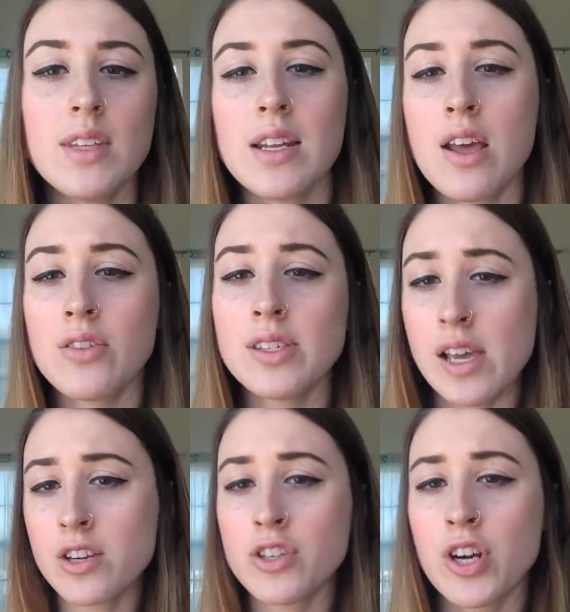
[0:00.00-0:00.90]
Now, the
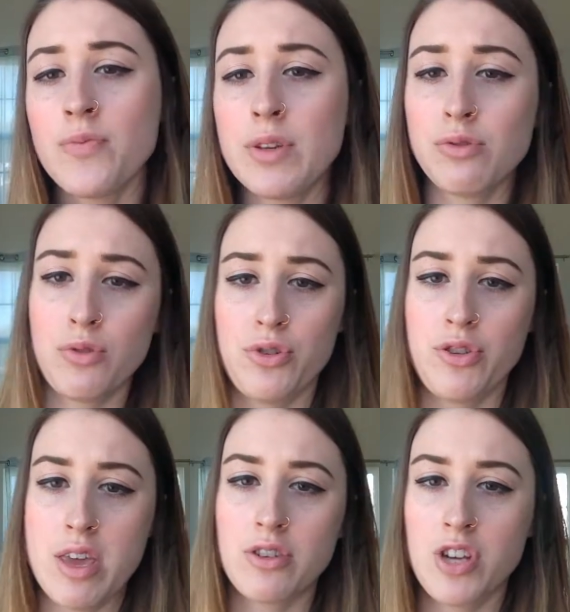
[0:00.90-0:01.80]
second term is
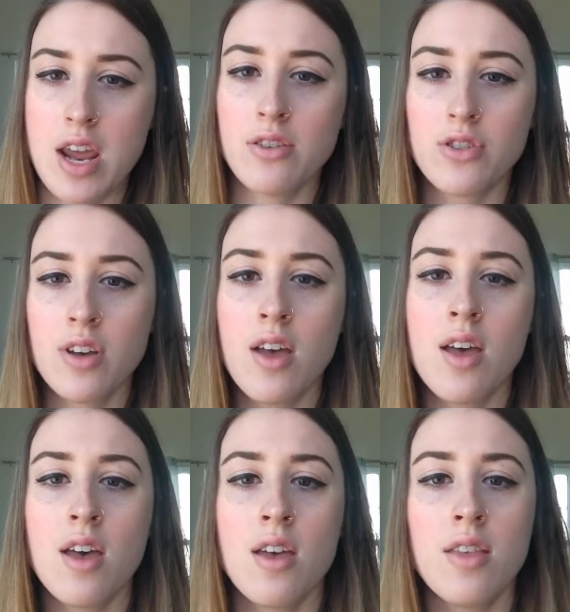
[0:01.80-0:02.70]
social exchange.
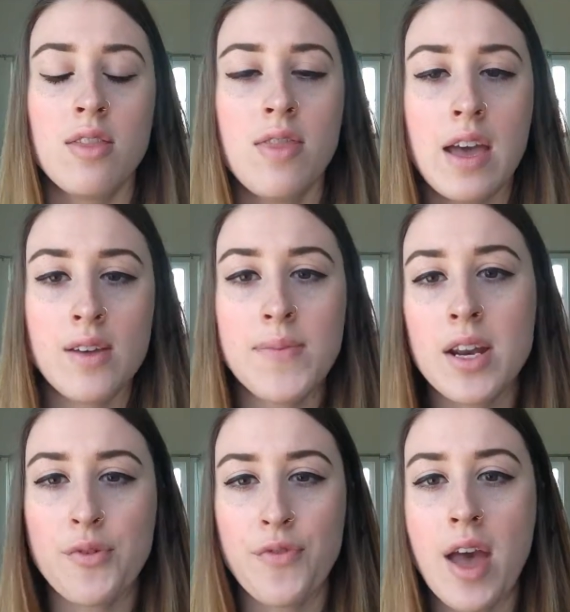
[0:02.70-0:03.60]
That can
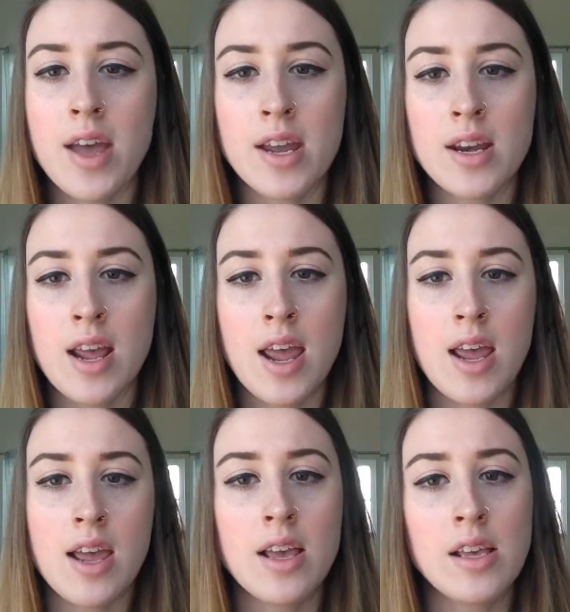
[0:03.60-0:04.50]
be defined
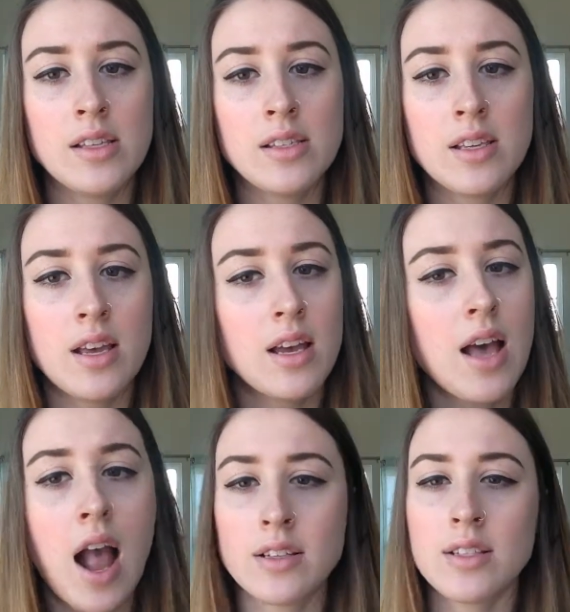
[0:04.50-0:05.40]
as
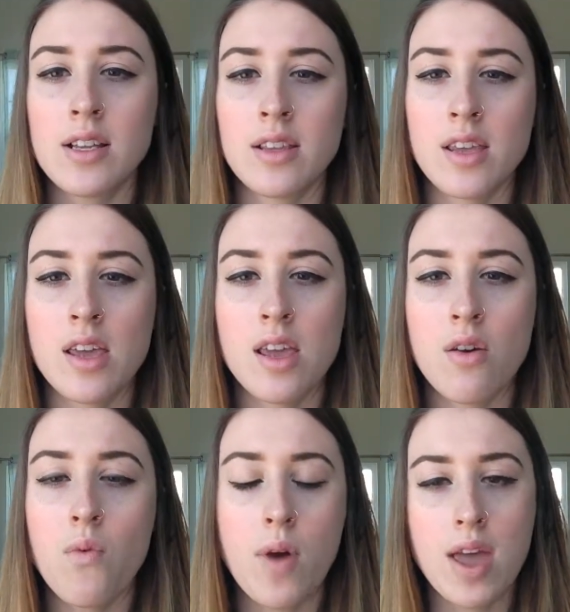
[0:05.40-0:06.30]

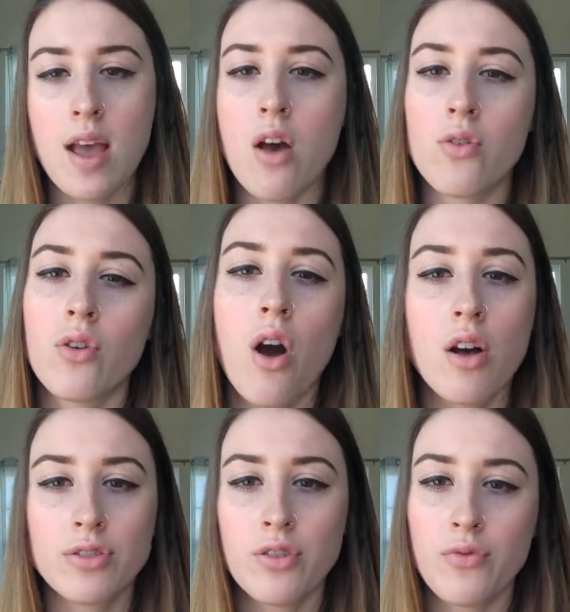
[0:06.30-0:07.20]
constantly weighing out
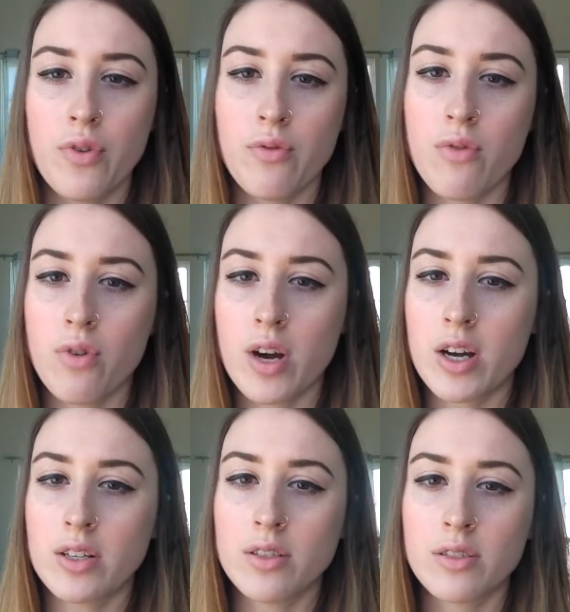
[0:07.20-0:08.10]
costs and
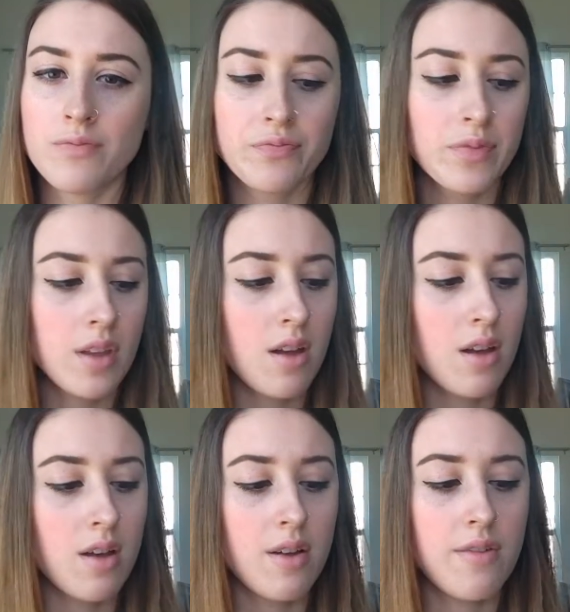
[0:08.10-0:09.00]
rewards
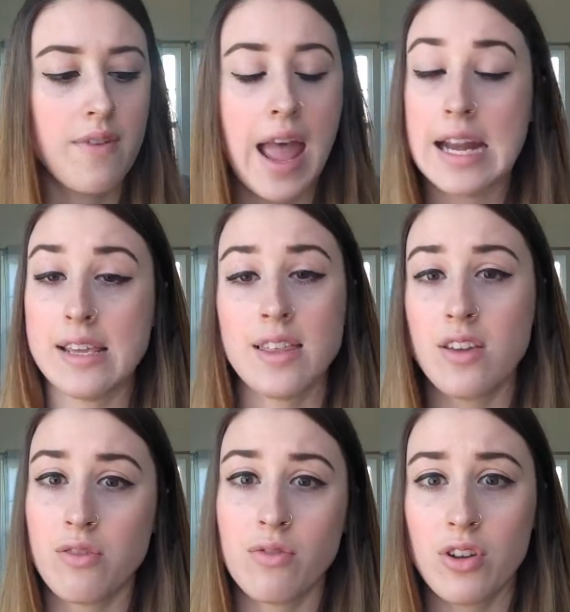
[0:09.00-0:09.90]
of
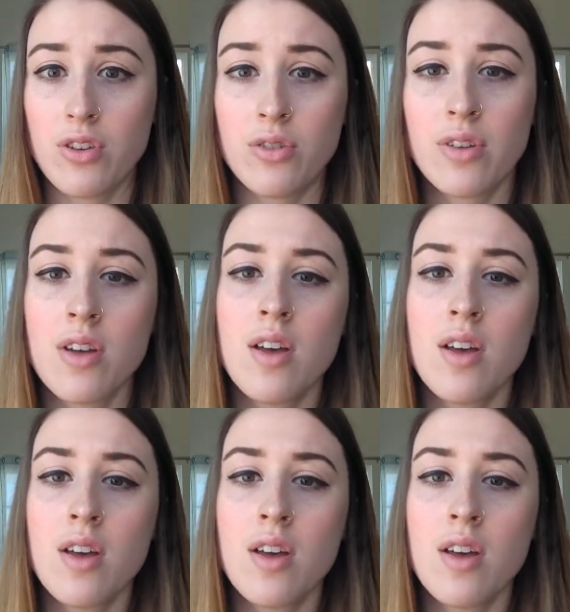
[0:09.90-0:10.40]
anything you do.